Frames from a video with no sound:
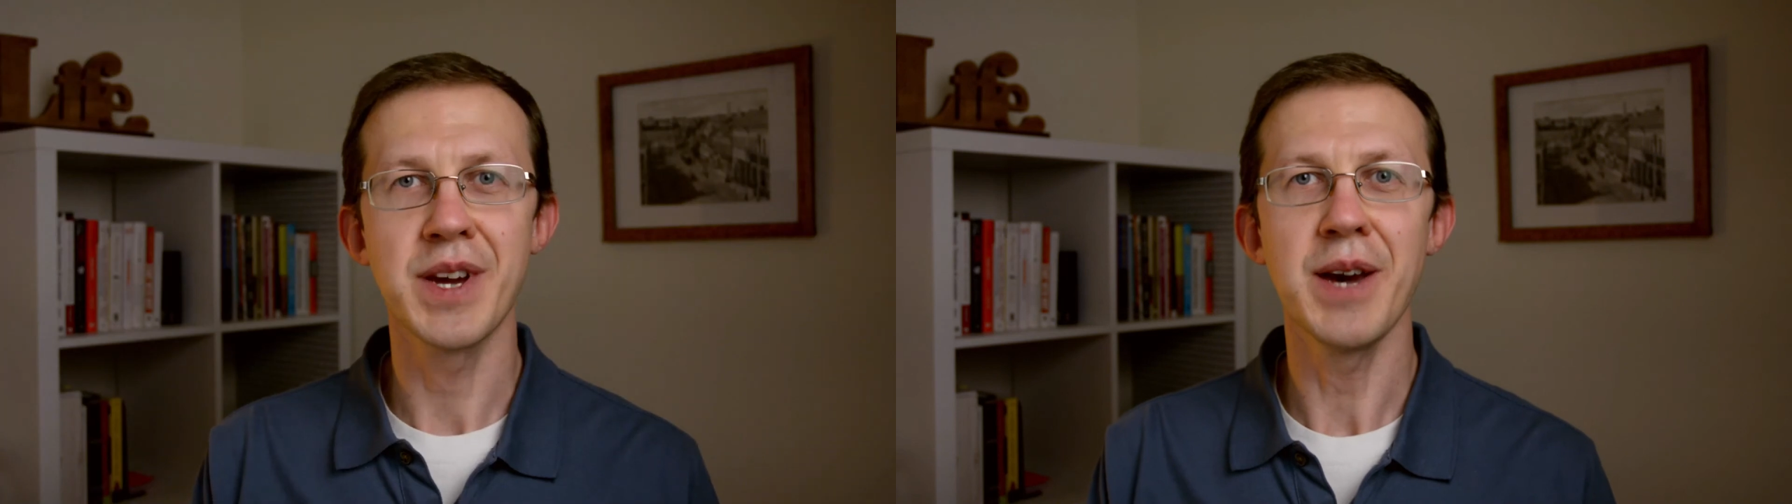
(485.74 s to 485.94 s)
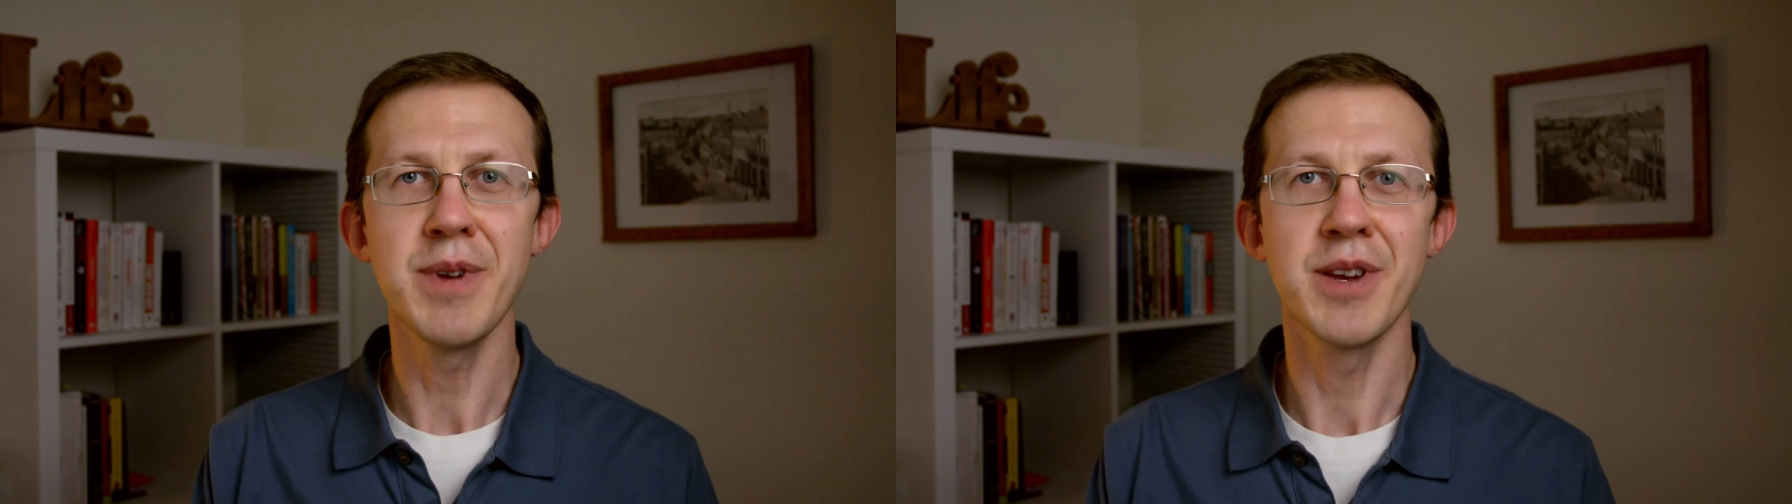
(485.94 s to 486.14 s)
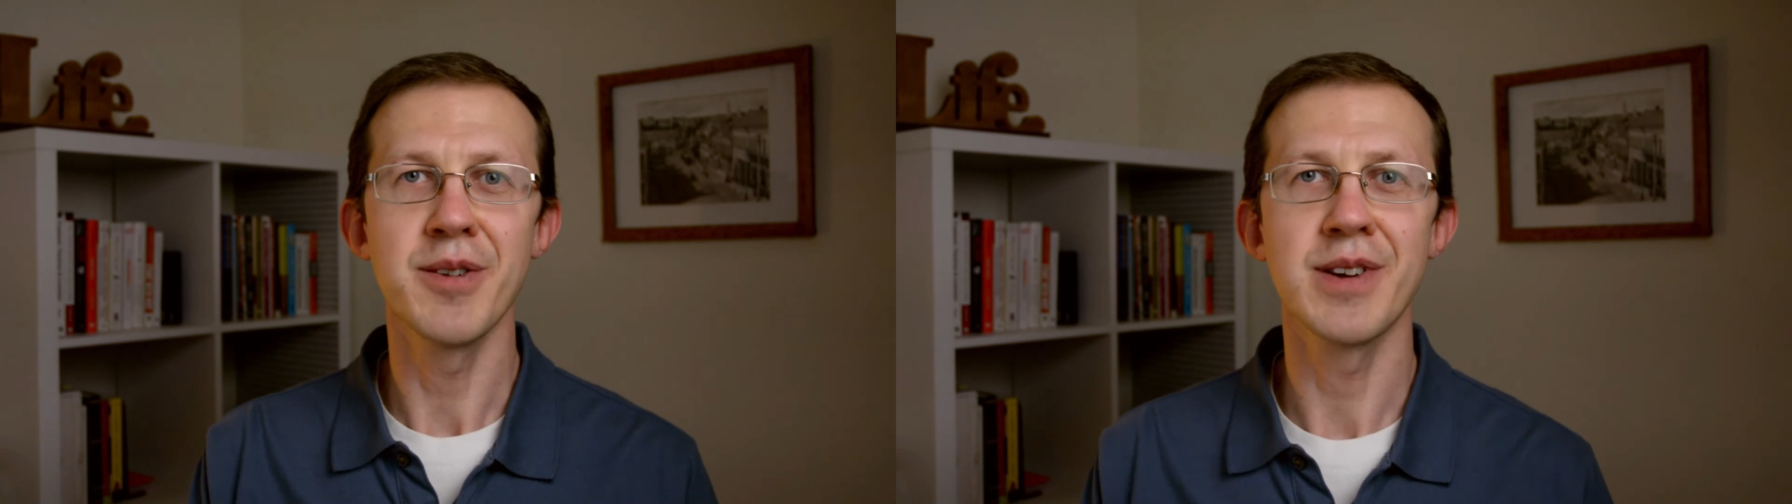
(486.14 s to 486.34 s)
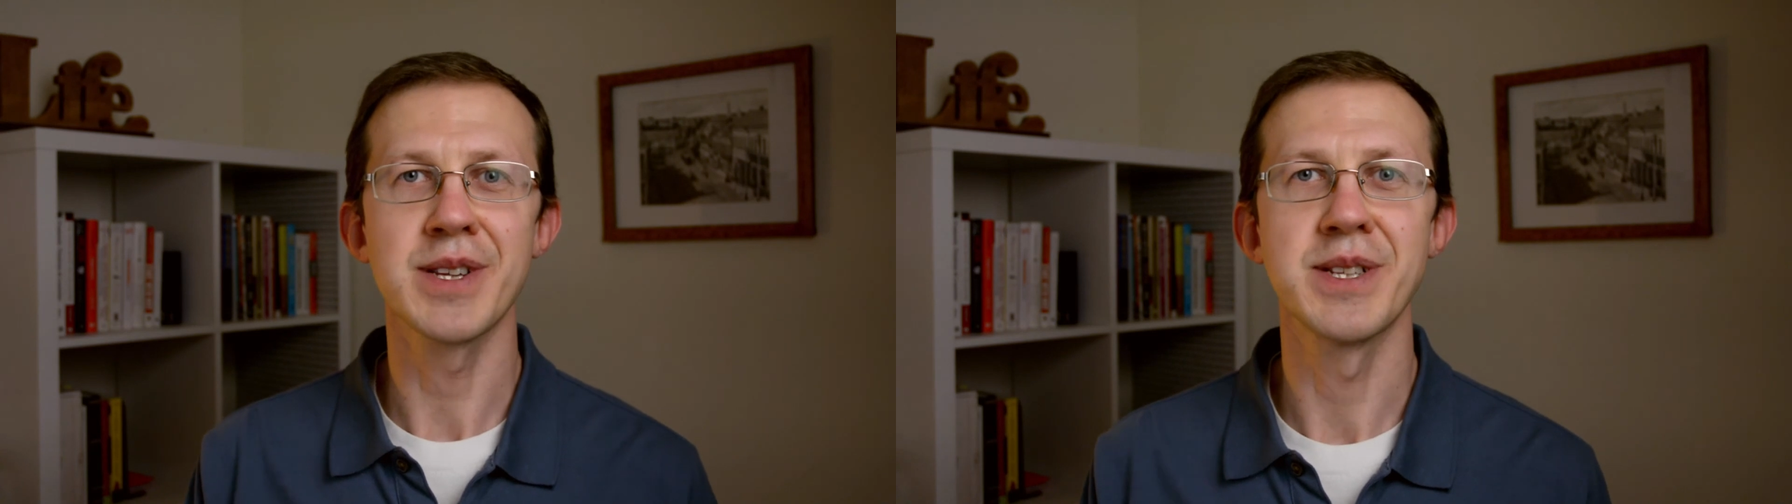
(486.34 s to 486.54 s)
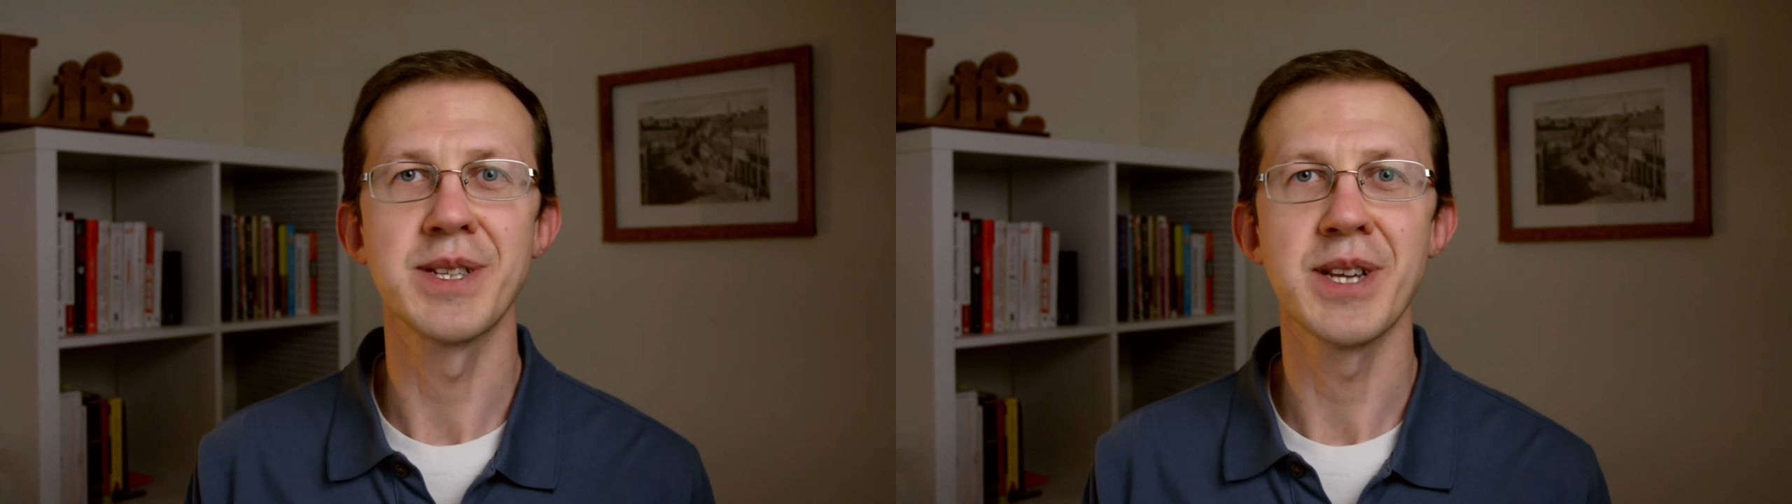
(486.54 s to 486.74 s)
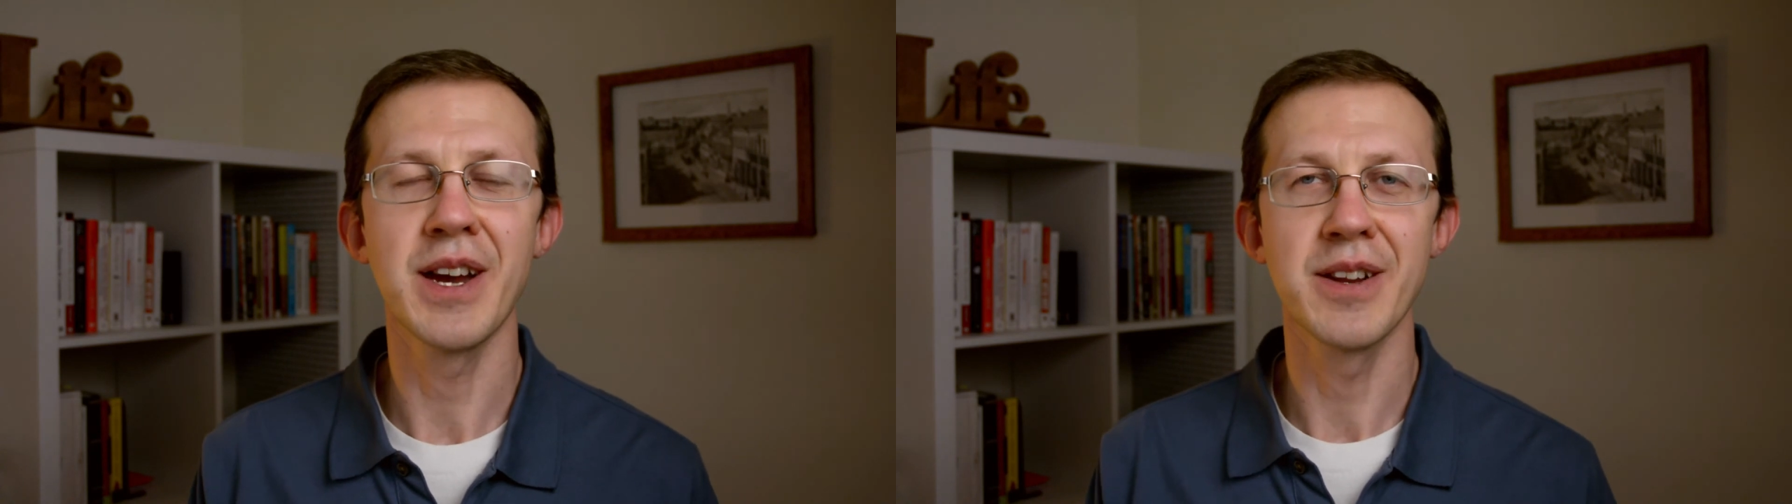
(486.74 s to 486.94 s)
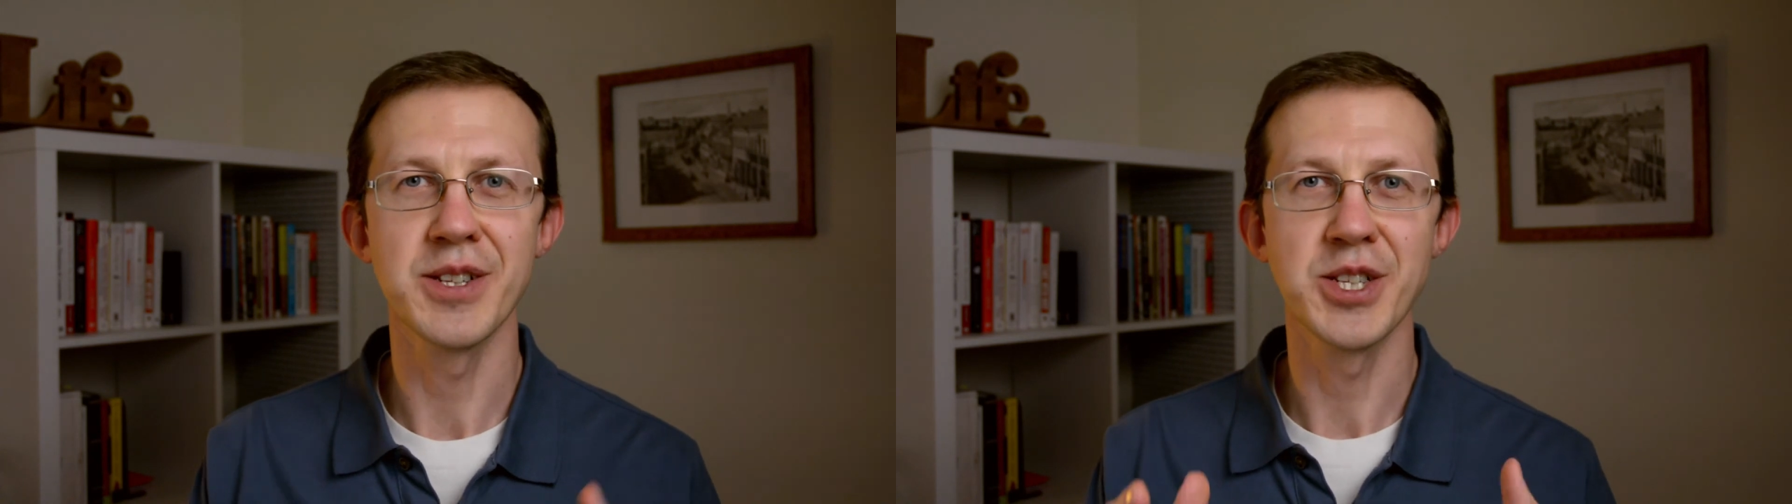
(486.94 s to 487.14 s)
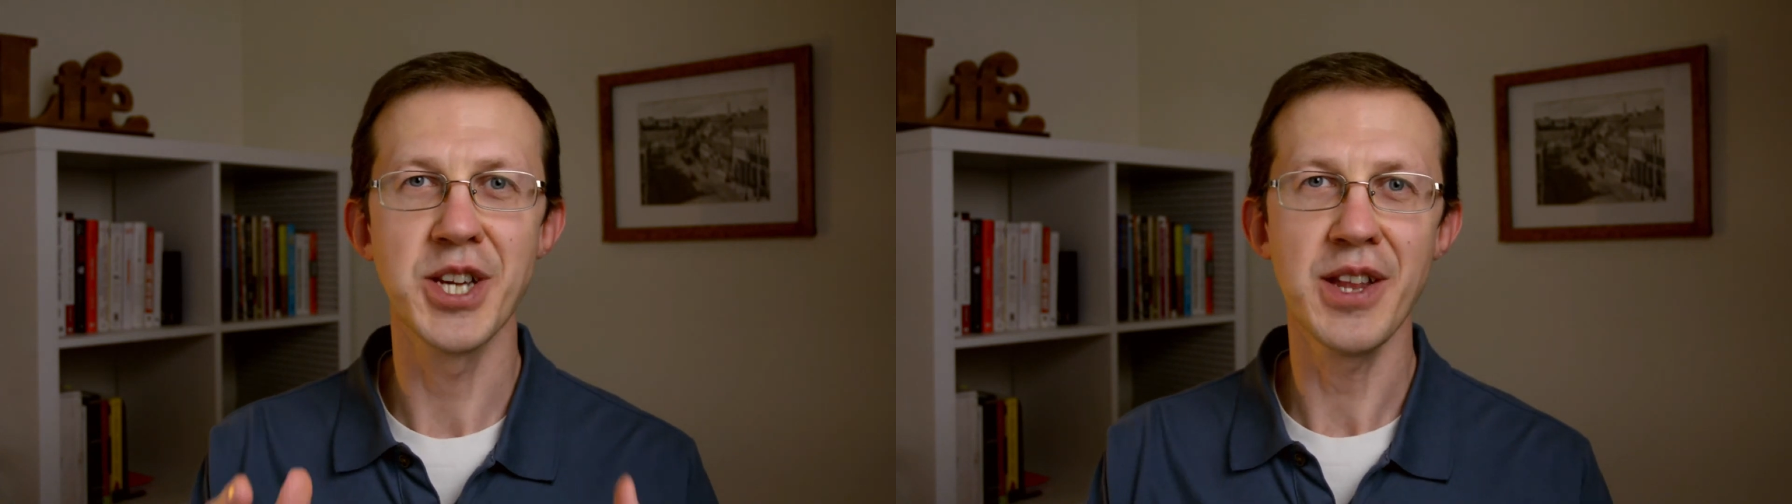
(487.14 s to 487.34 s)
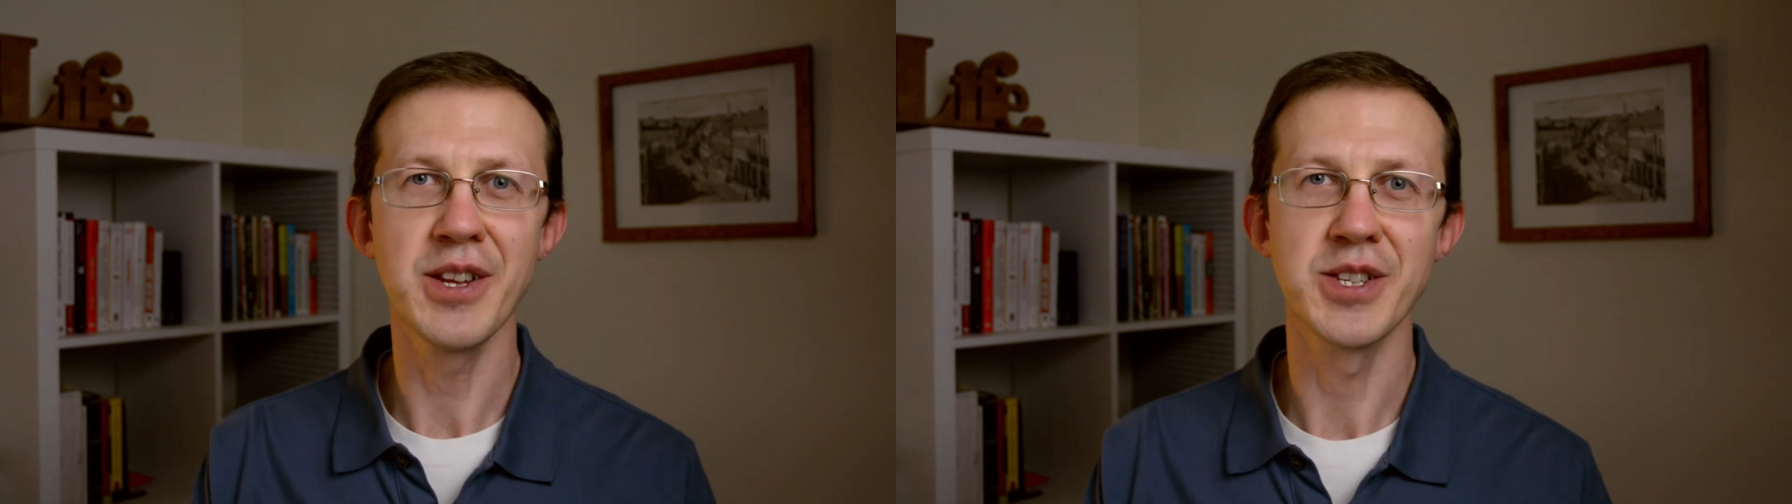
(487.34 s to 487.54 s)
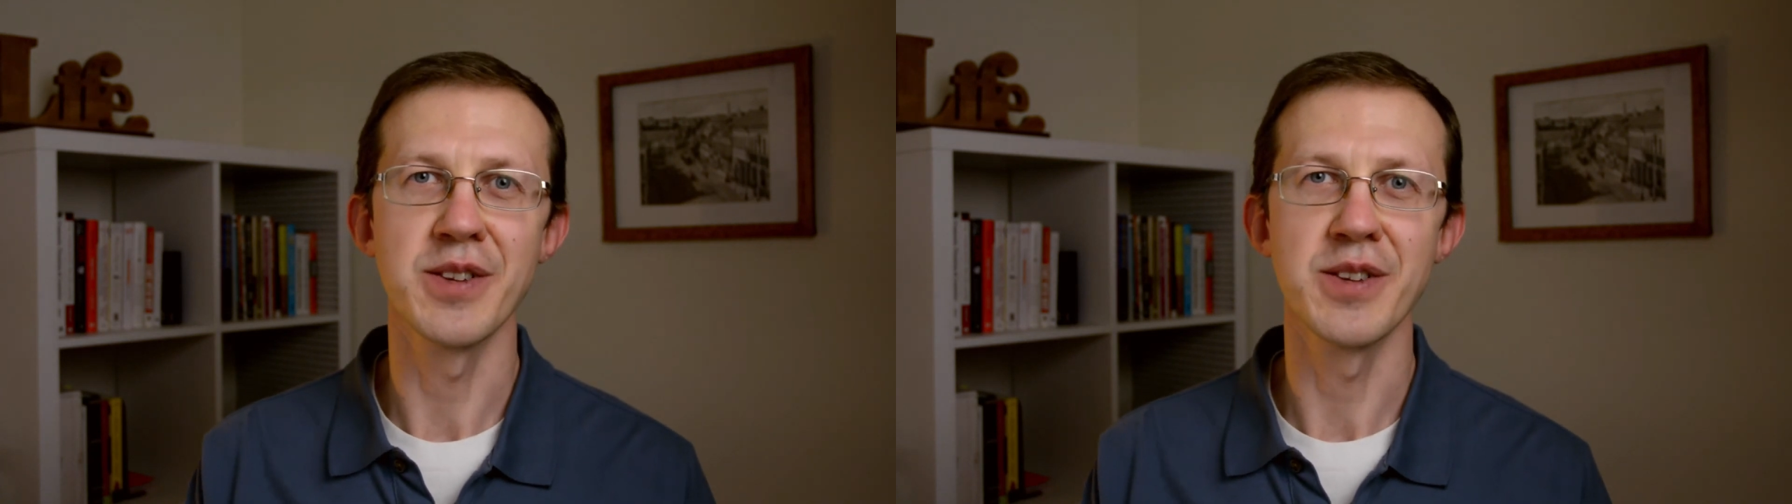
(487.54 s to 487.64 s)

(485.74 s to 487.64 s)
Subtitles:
a UX designer is challenging